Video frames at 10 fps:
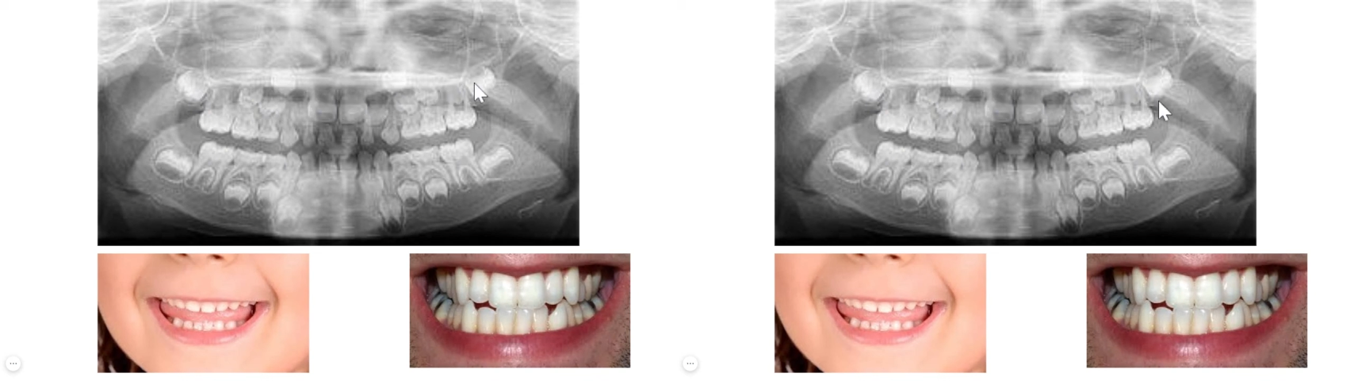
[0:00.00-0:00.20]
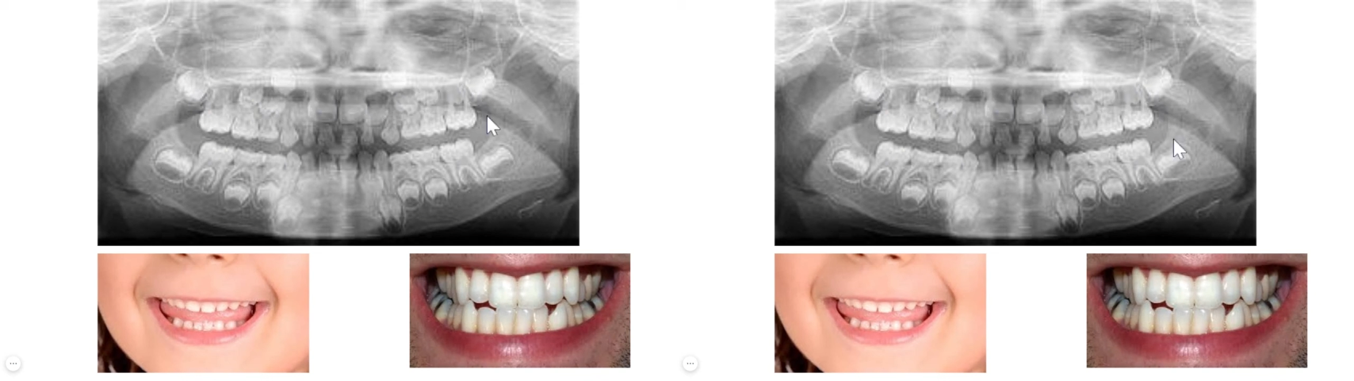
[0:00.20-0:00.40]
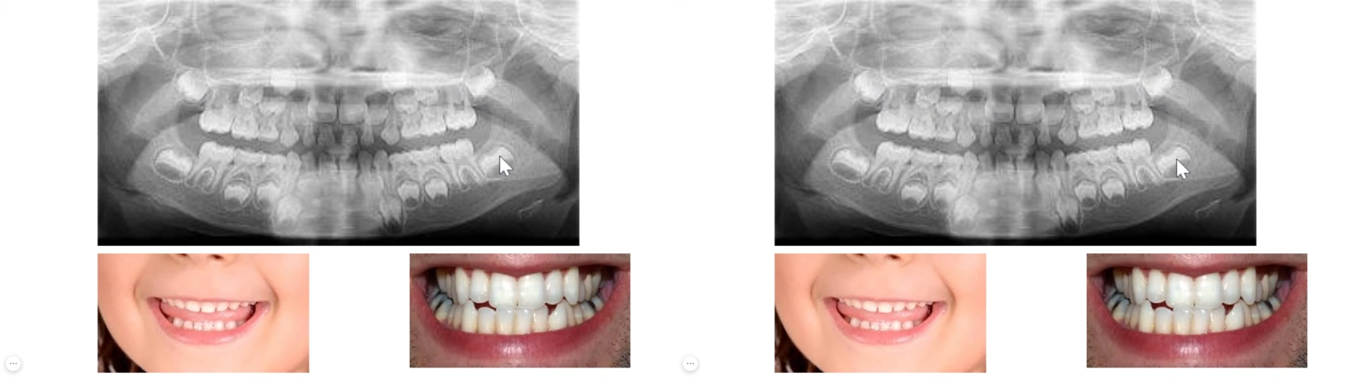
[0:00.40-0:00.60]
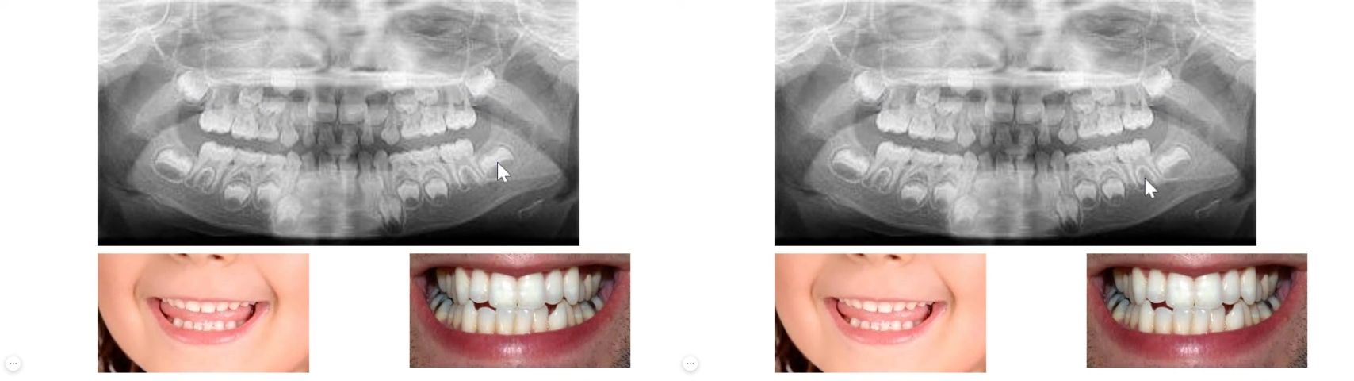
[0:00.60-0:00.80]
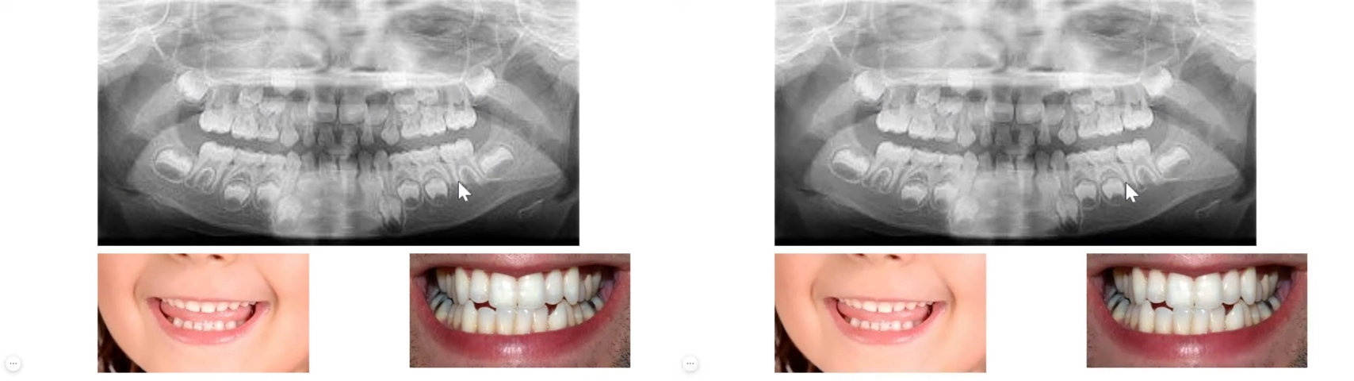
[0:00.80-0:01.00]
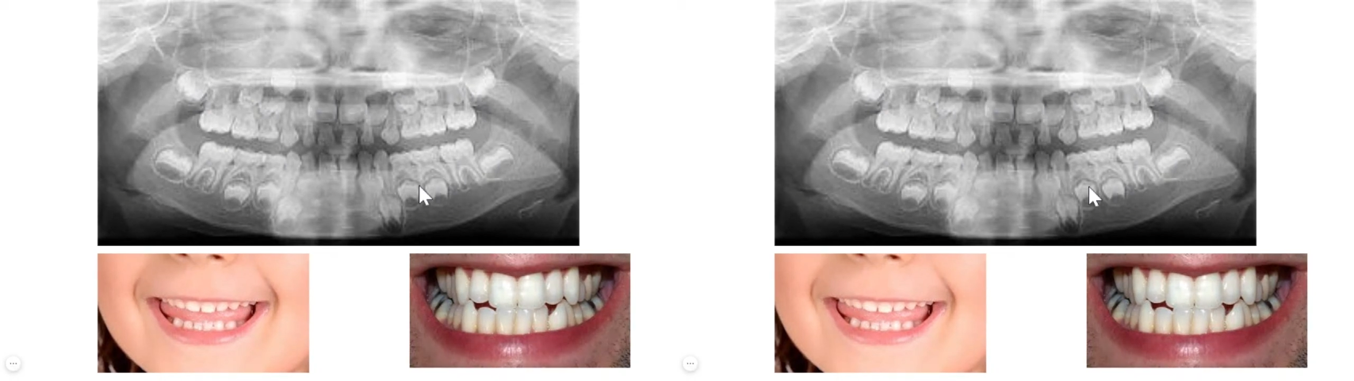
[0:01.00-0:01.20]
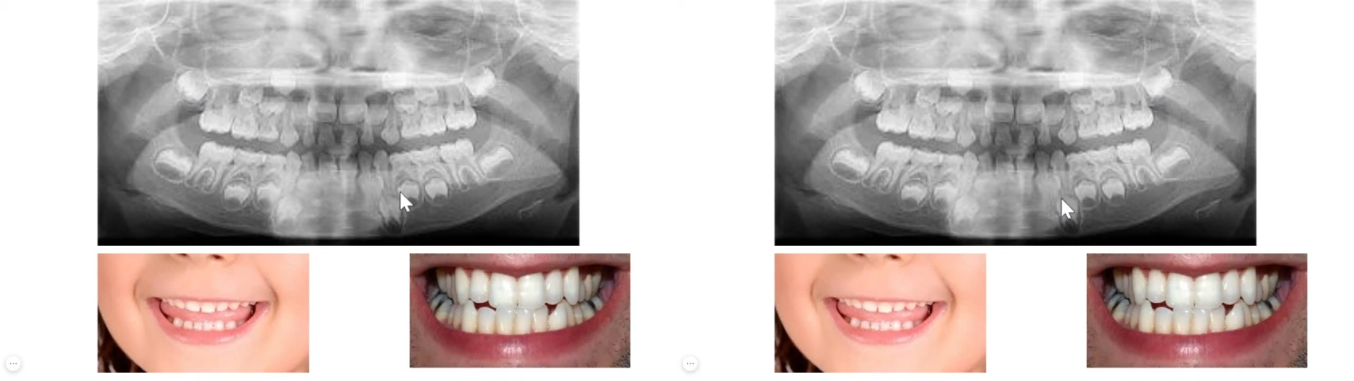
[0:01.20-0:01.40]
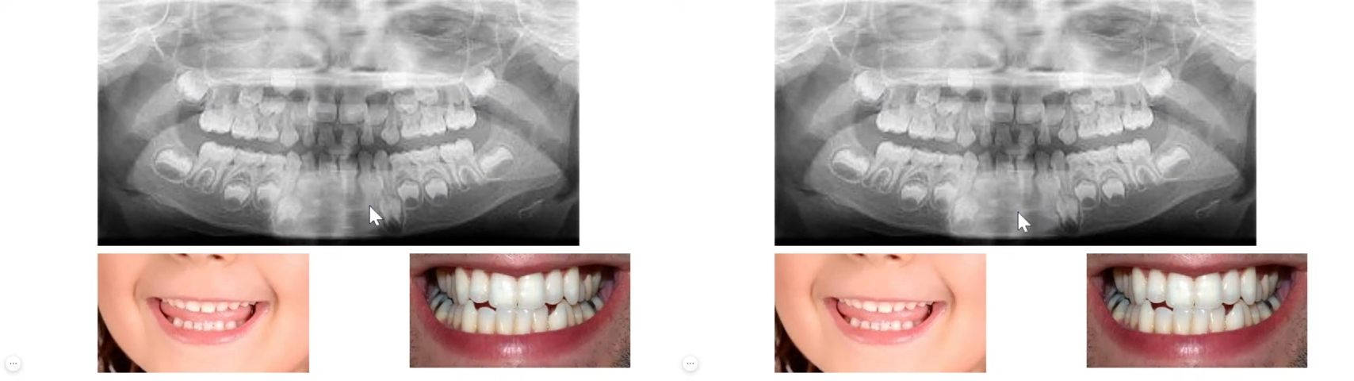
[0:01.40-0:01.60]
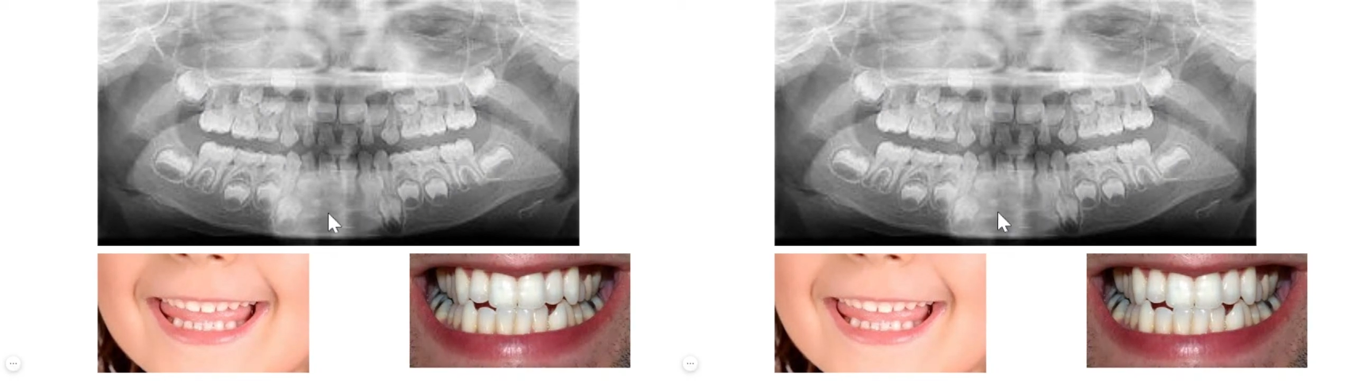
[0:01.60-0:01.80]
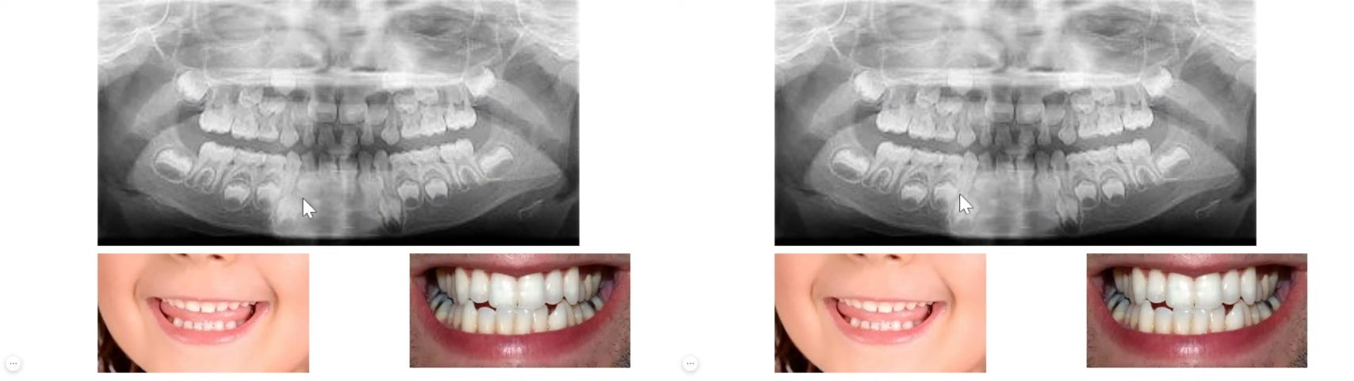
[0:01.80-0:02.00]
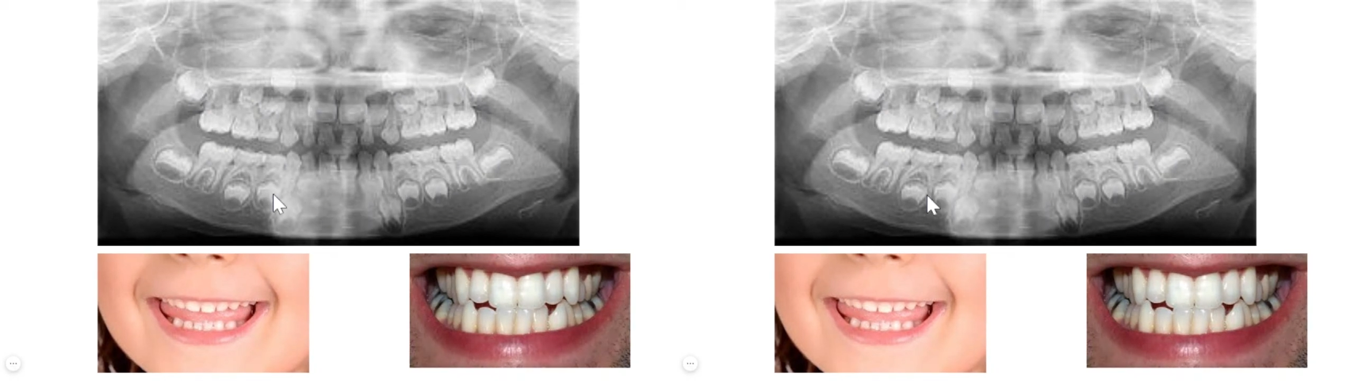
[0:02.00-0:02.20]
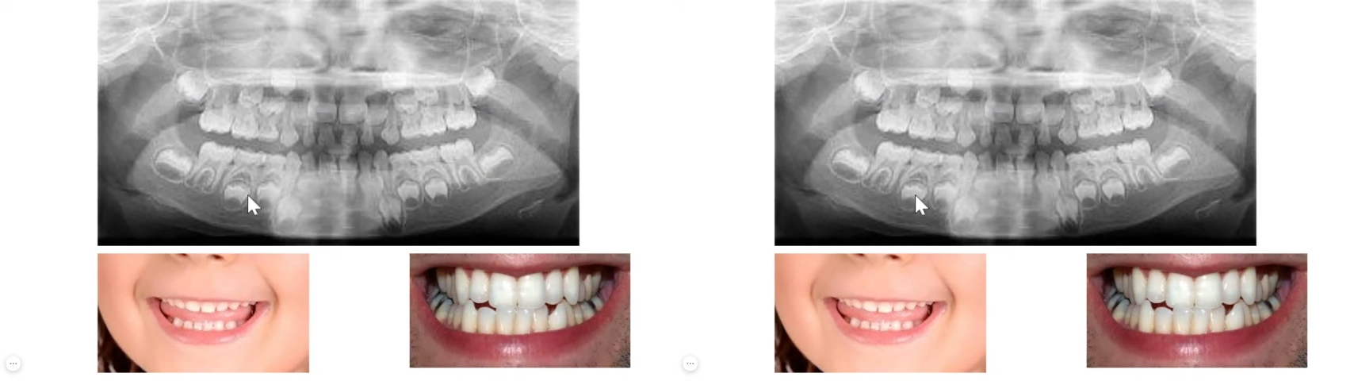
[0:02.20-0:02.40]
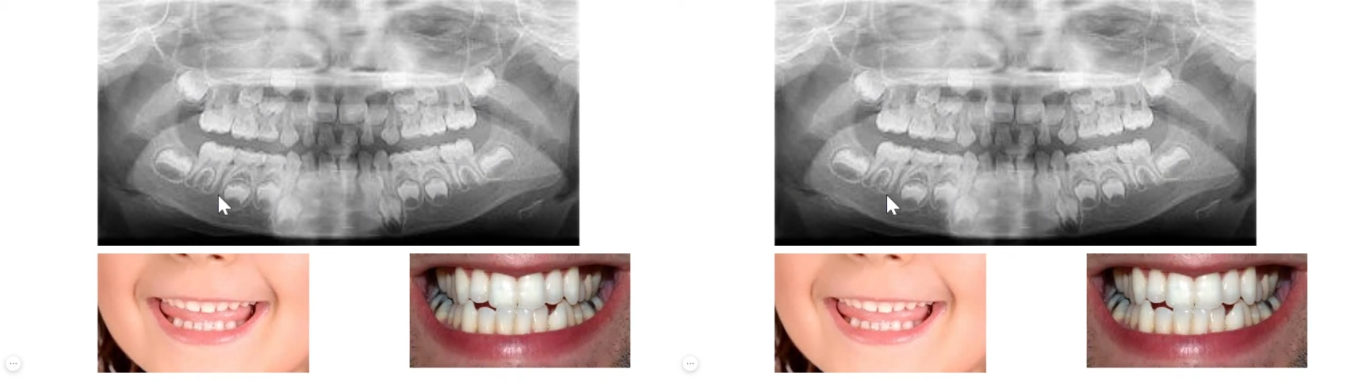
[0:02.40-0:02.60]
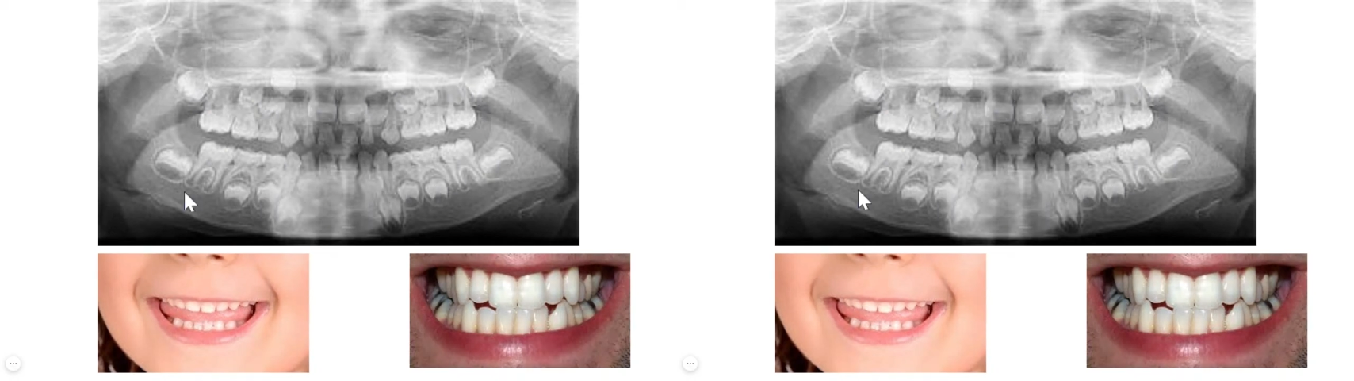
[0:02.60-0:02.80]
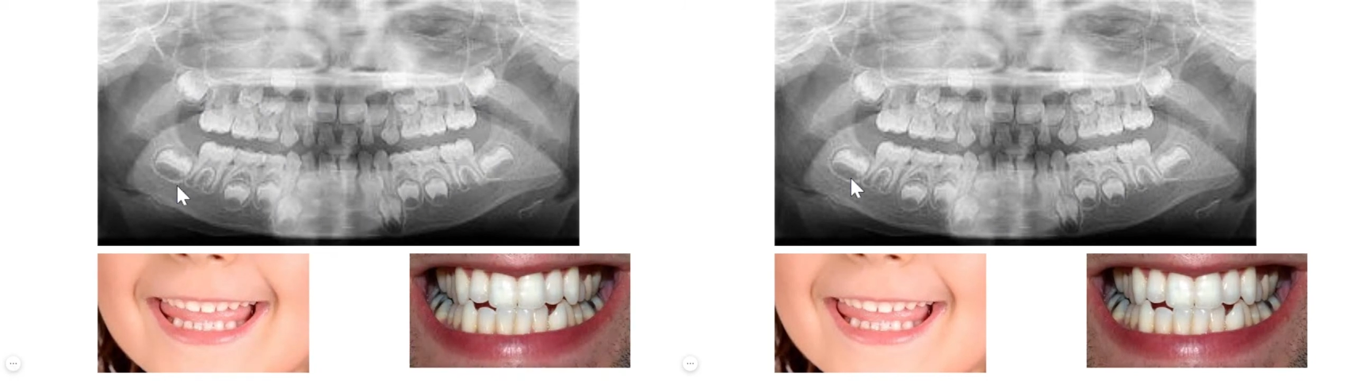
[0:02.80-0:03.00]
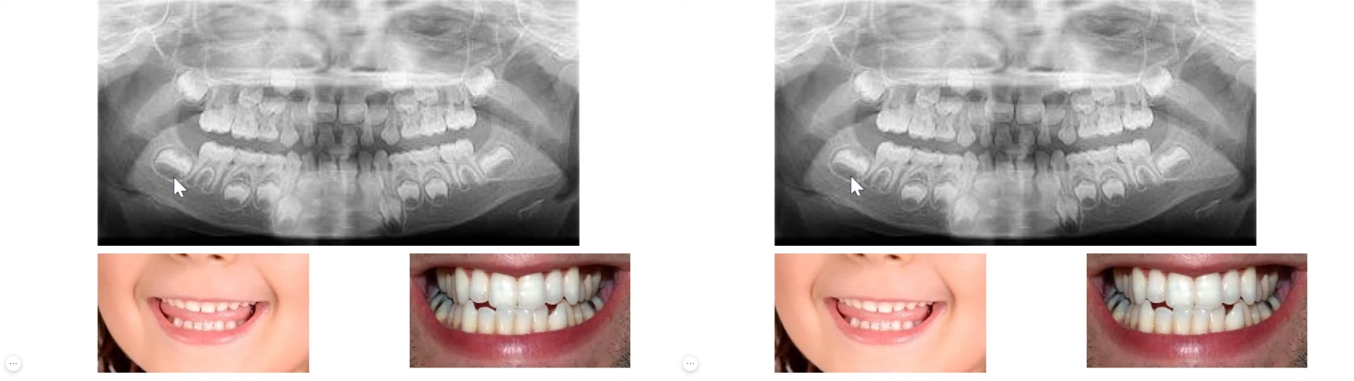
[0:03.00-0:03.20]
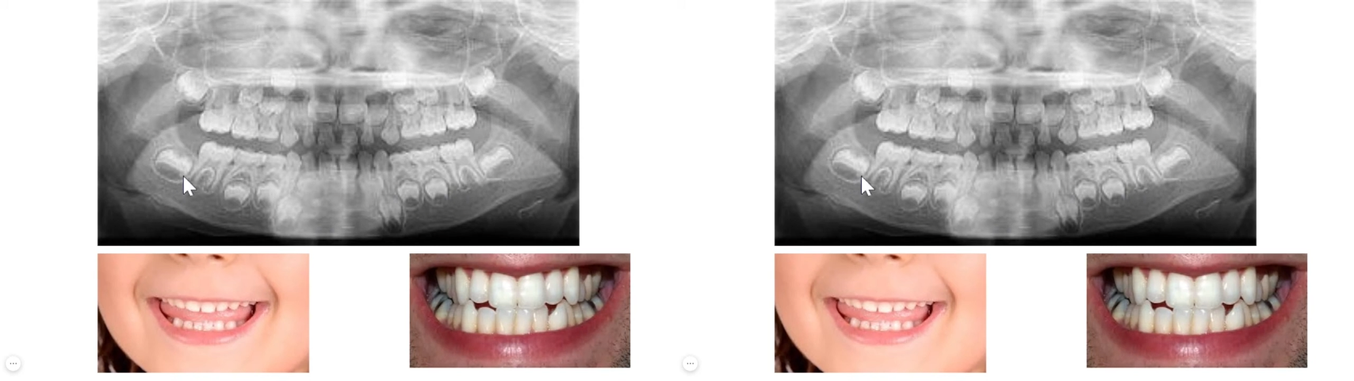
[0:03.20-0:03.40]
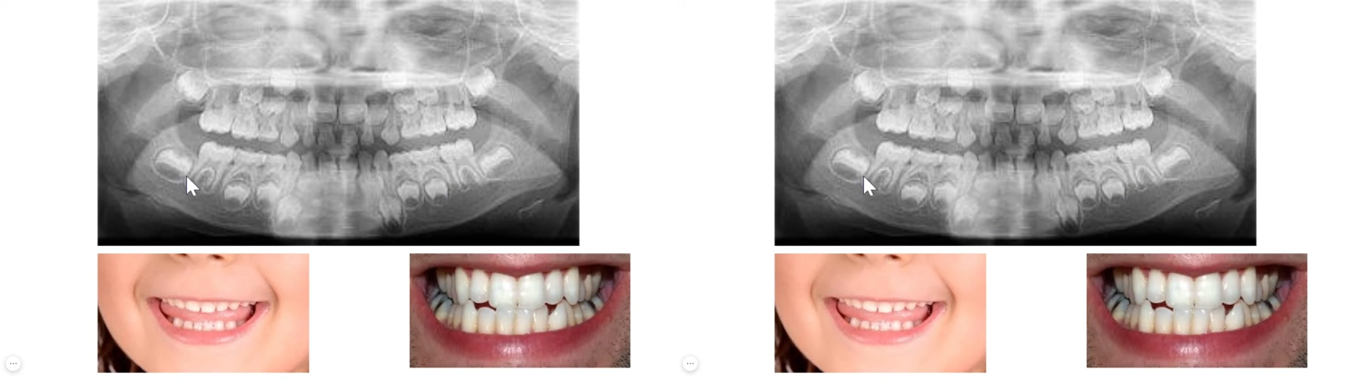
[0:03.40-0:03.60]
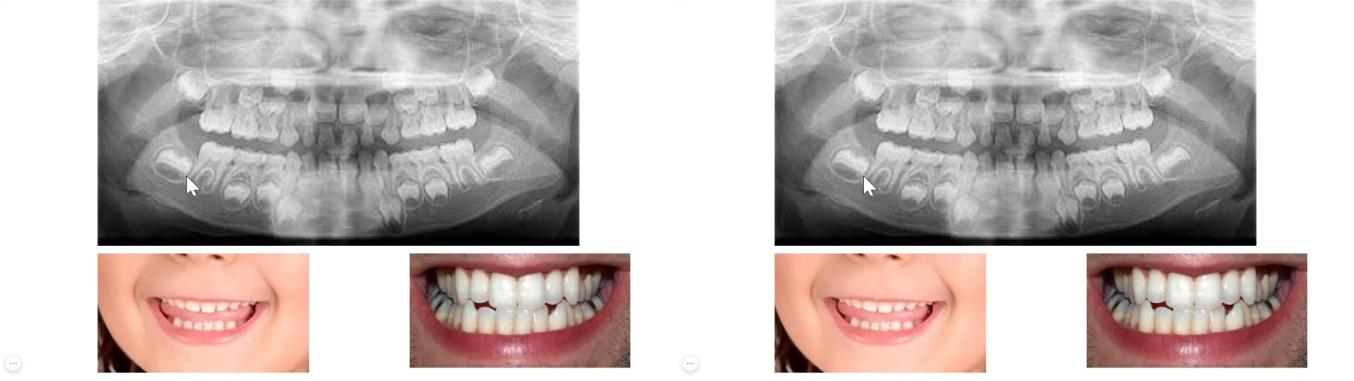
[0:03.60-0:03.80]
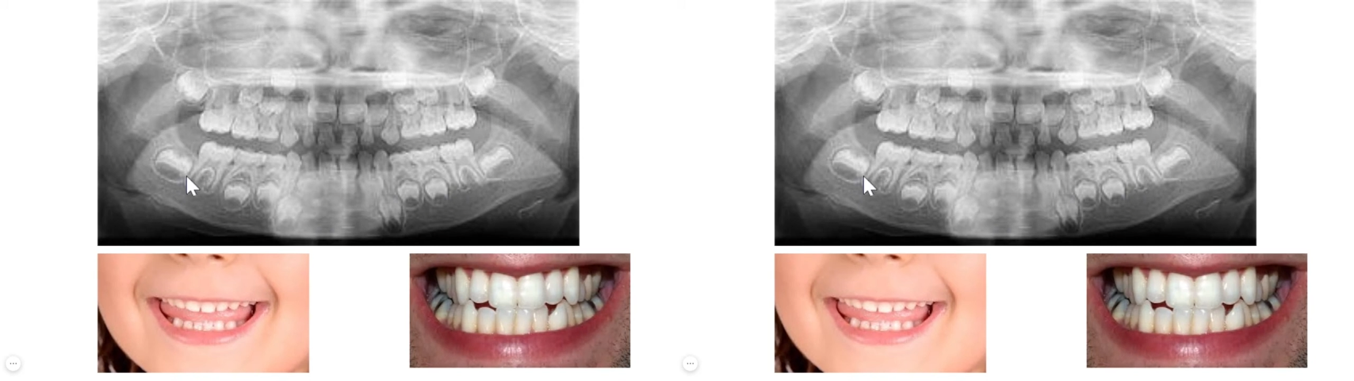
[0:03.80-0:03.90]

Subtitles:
No face is visible, so there are no lips to read.